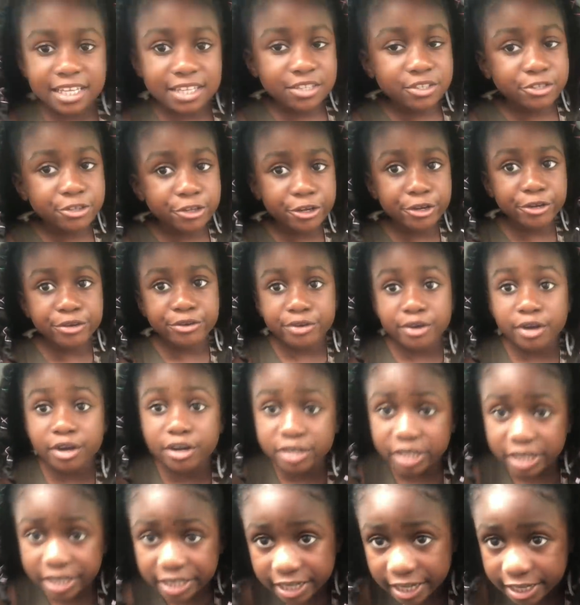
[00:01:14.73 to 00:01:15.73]
And so,
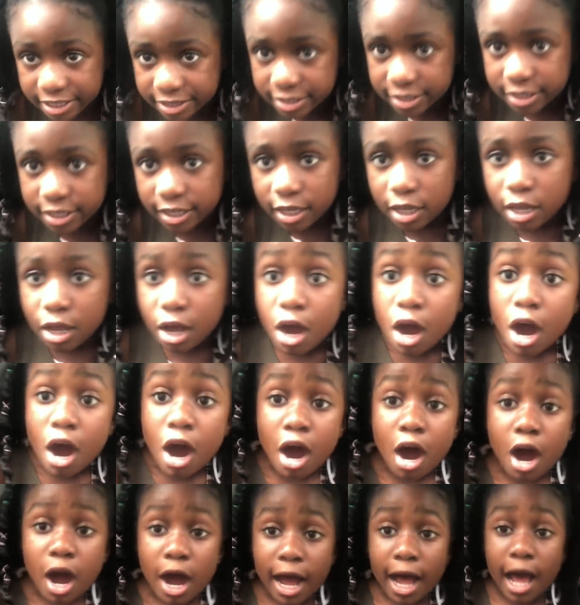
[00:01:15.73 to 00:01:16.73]
okay guys.
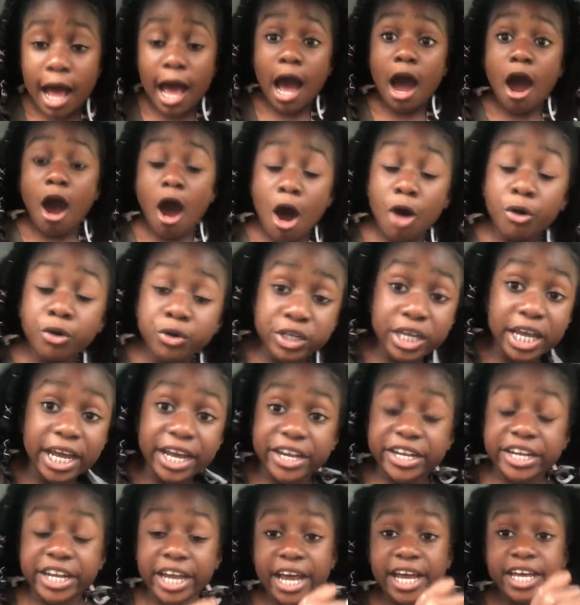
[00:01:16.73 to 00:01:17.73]
Oh
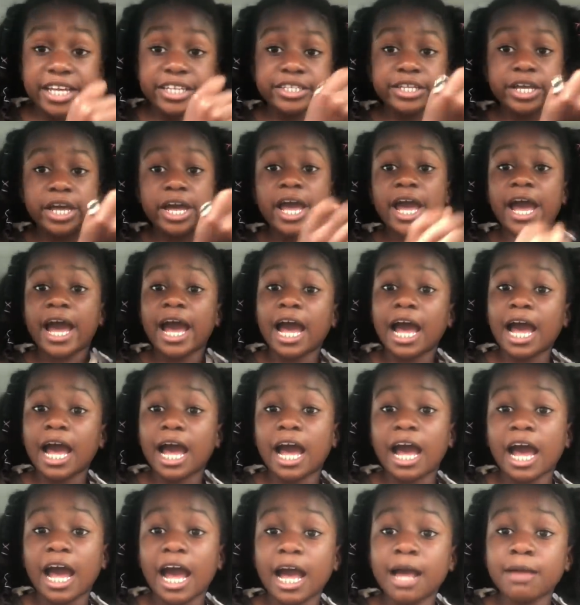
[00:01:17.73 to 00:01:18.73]
yeah, guys.
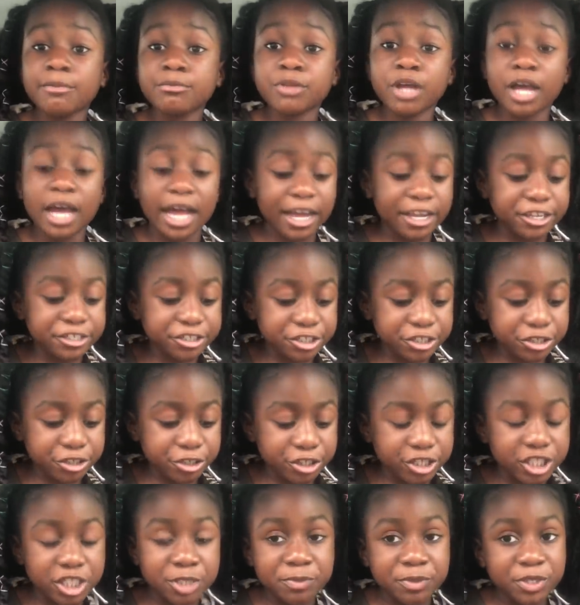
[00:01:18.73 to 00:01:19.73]
I'm not actually
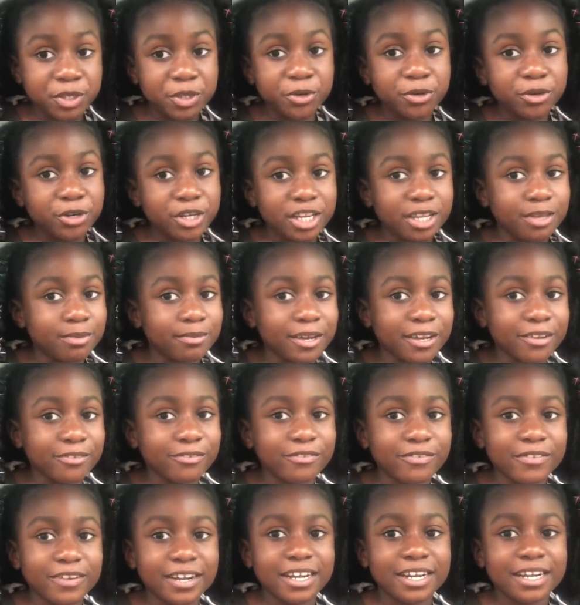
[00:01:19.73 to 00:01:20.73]
going to be calling my
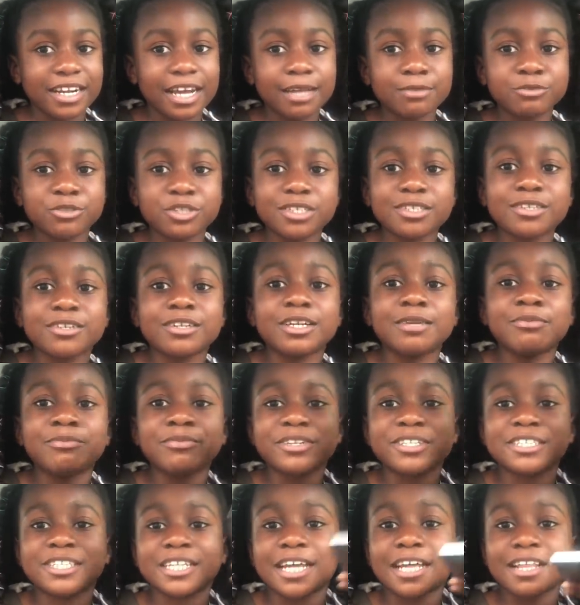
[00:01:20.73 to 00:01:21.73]
friend. I'm just going to
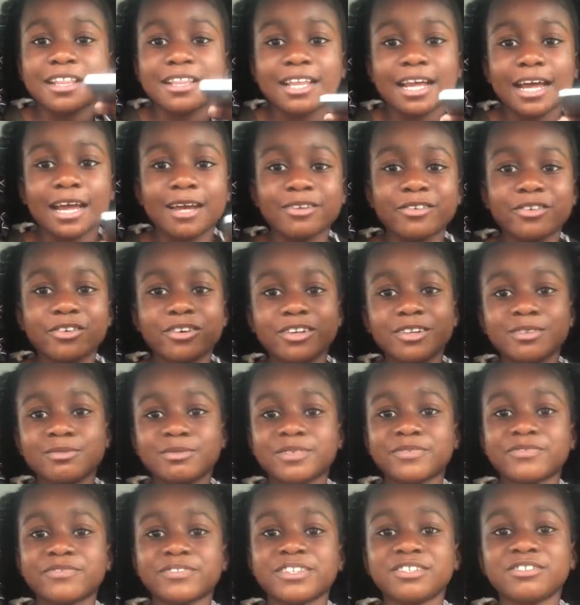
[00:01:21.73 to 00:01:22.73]
pretend that I'm calling
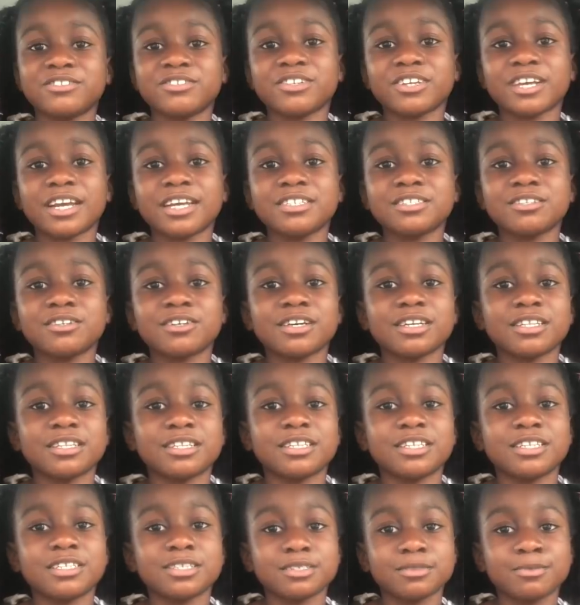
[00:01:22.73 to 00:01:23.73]
my friend. So guys, look,
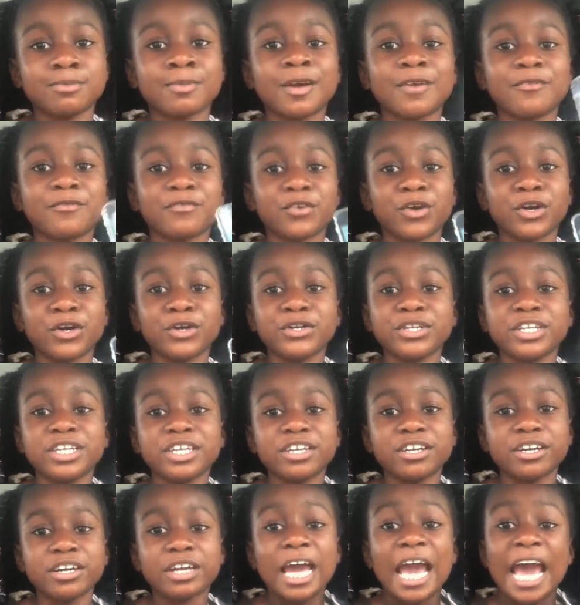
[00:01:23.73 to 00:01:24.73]
this is my phone
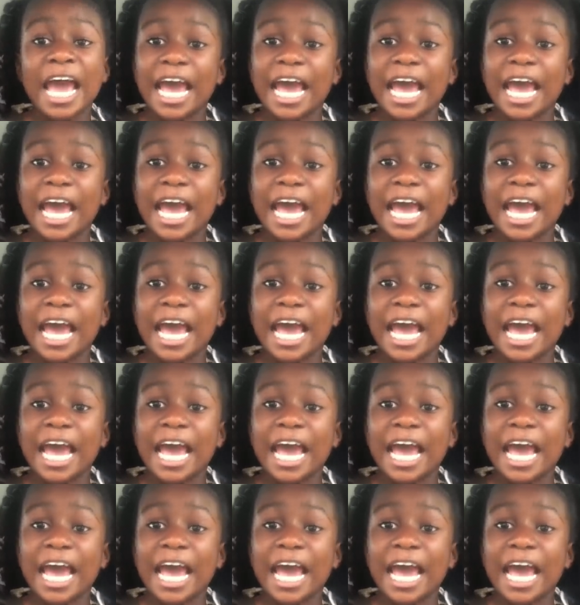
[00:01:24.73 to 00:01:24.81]
here.